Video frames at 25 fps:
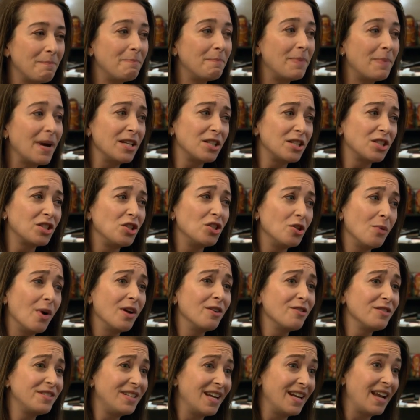But do
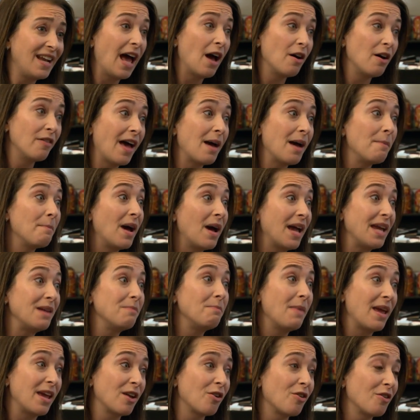you understand how that
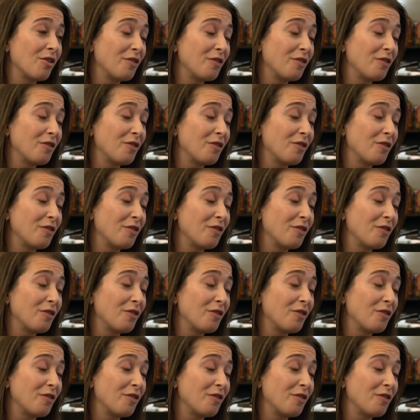might make her